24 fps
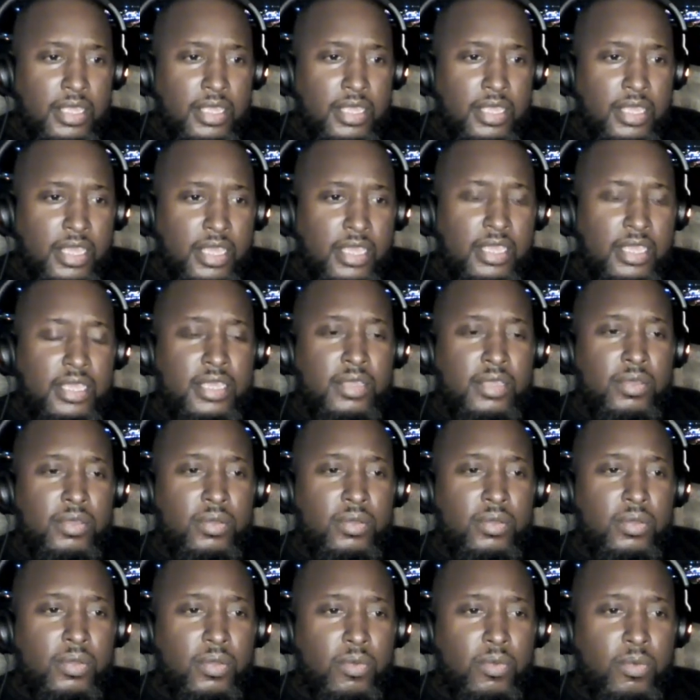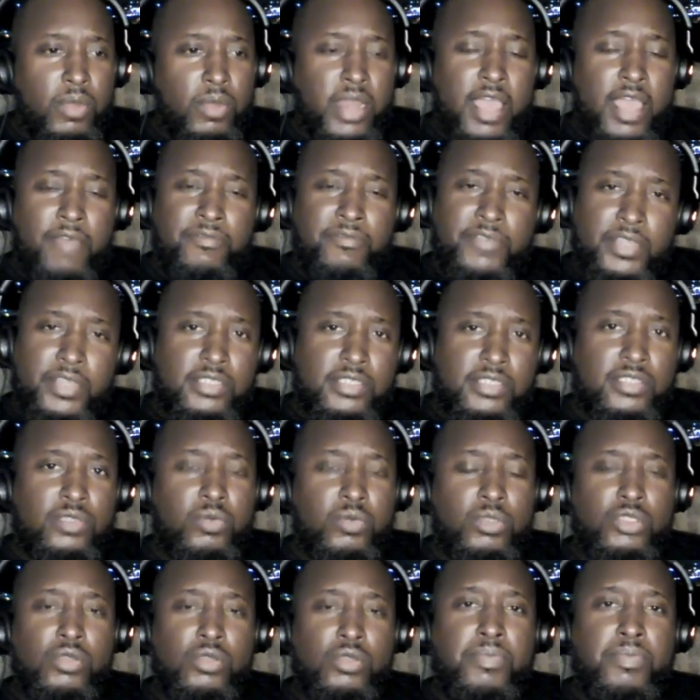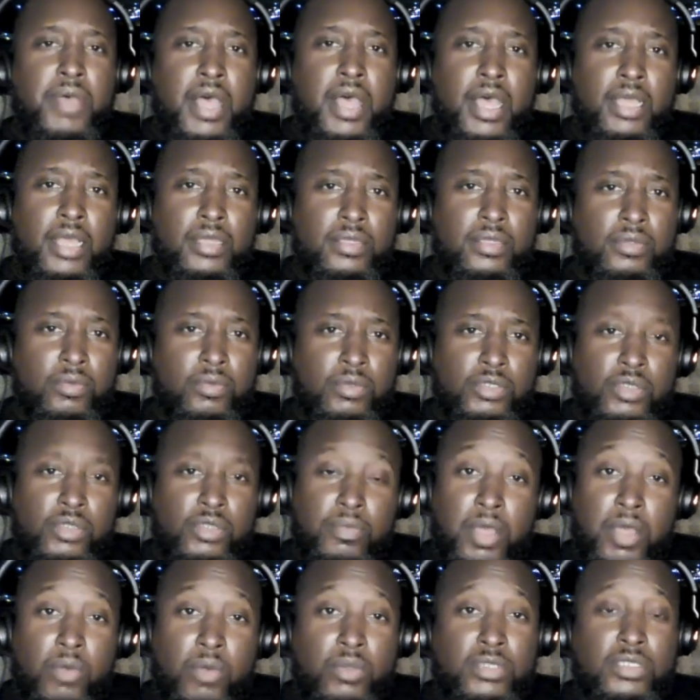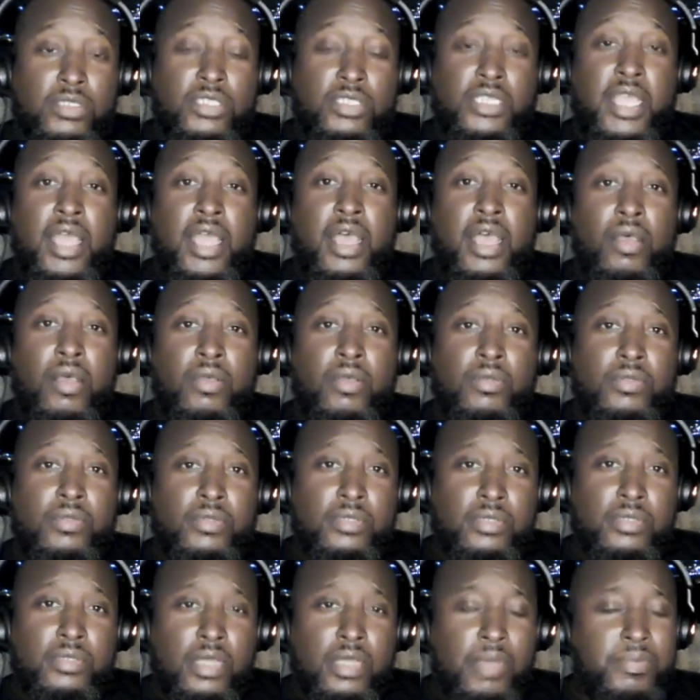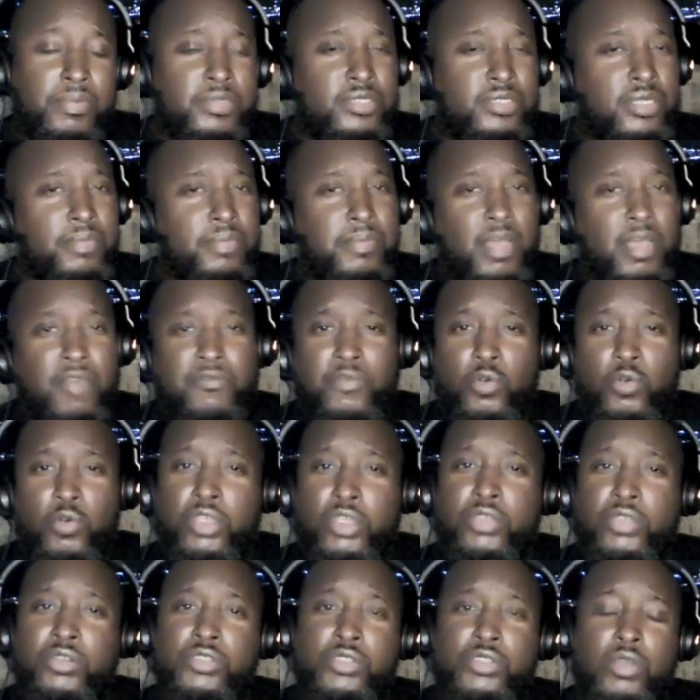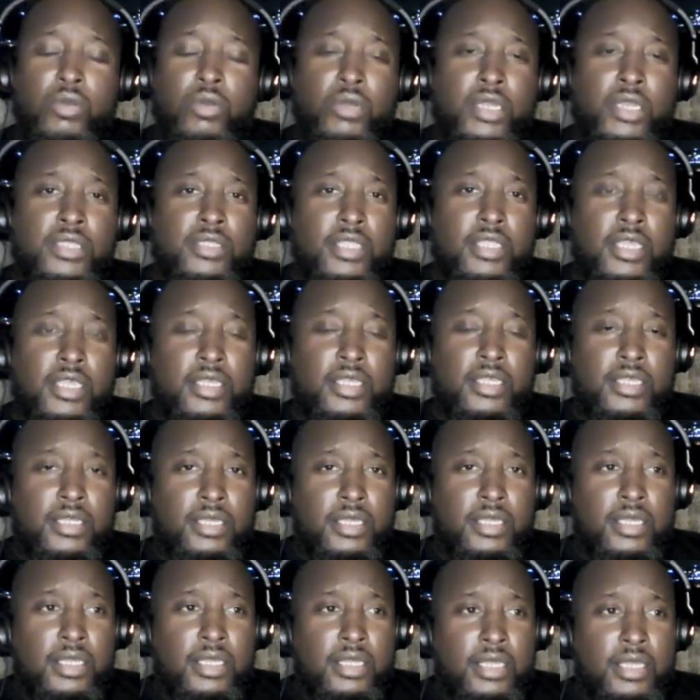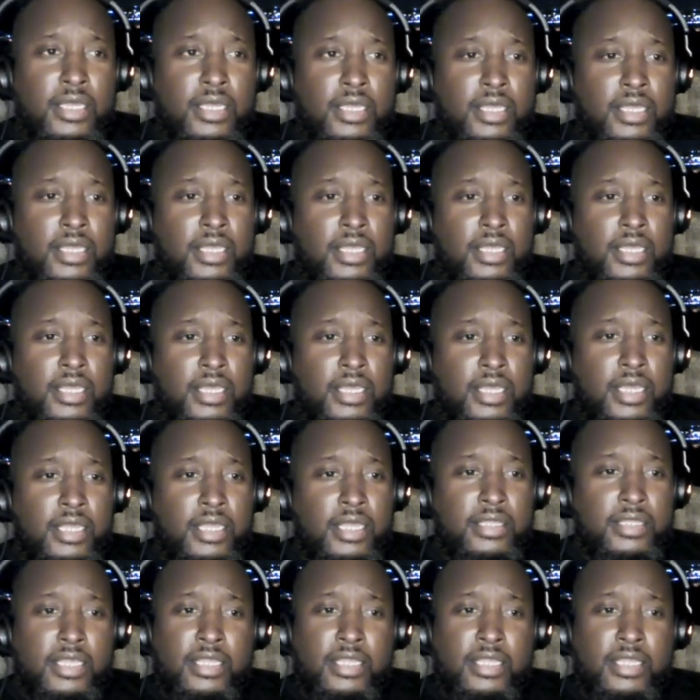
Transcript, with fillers: he would have visits with Tupac when Tupac was a child up until about four years old, I think. And